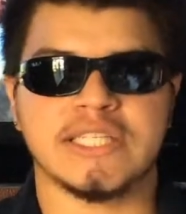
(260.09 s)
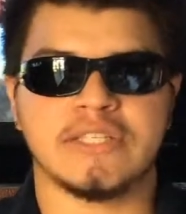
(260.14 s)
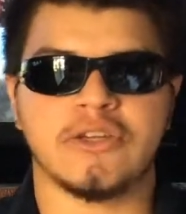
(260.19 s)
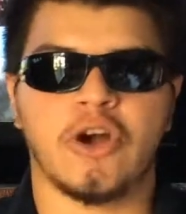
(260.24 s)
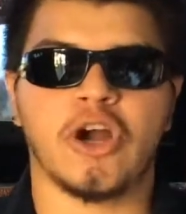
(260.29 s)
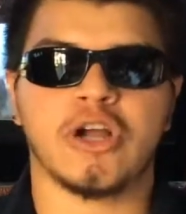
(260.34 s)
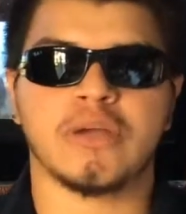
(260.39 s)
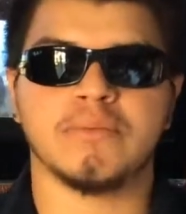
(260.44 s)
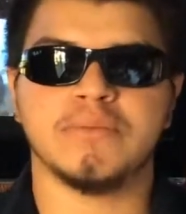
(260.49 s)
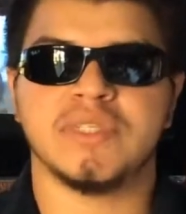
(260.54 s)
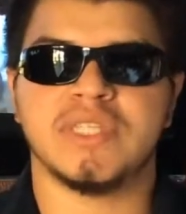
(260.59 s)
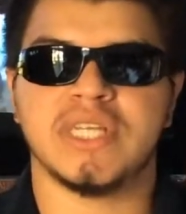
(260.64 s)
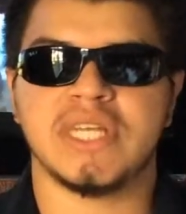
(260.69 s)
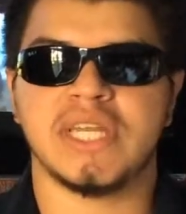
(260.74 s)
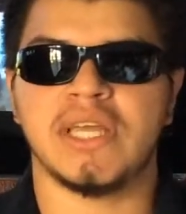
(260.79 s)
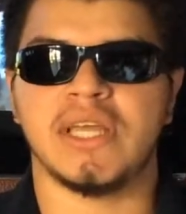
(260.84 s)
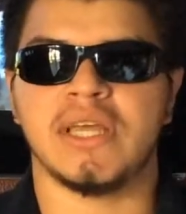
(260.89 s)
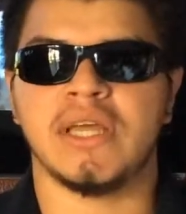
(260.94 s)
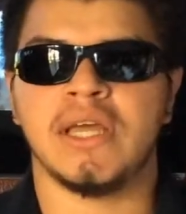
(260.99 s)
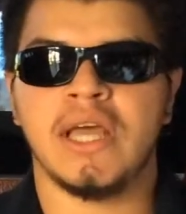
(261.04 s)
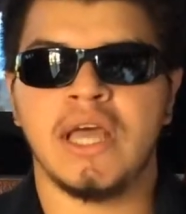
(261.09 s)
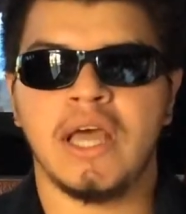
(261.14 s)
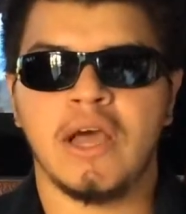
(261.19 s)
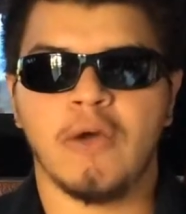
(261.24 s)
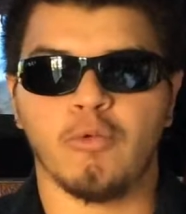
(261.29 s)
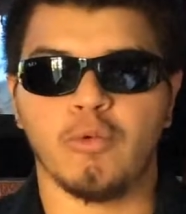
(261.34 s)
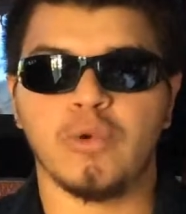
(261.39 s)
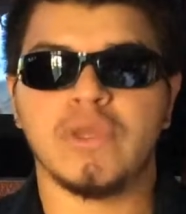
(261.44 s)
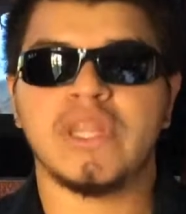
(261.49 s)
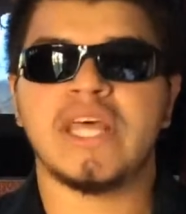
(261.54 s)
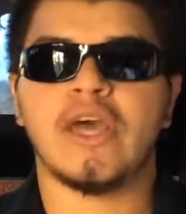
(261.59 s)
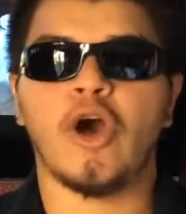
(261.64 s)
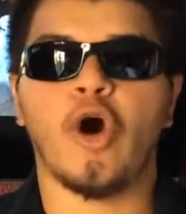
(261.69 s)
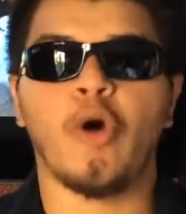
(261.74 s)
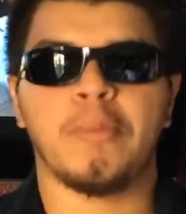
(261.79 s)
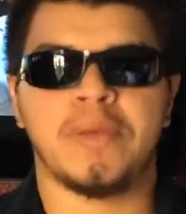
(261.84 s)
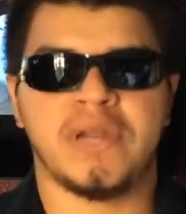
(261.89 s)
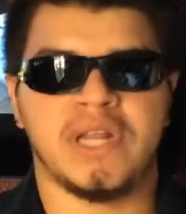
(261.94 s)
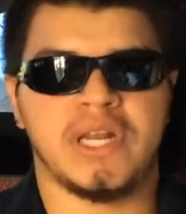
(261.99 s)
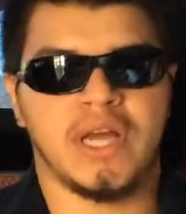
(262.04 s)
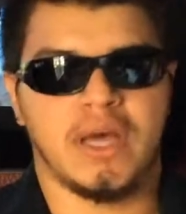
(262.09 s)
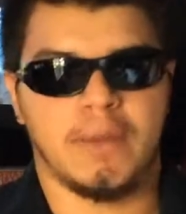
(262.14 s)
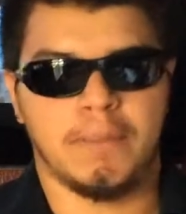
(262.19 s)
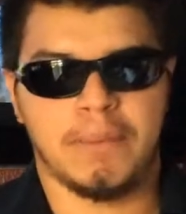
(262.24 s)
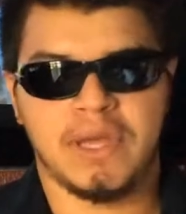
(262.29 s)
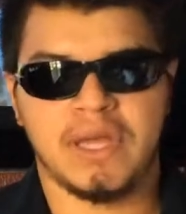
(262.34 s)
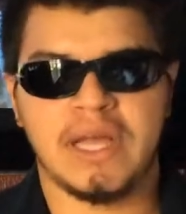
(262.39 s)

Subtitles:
Arkham City really opened it up,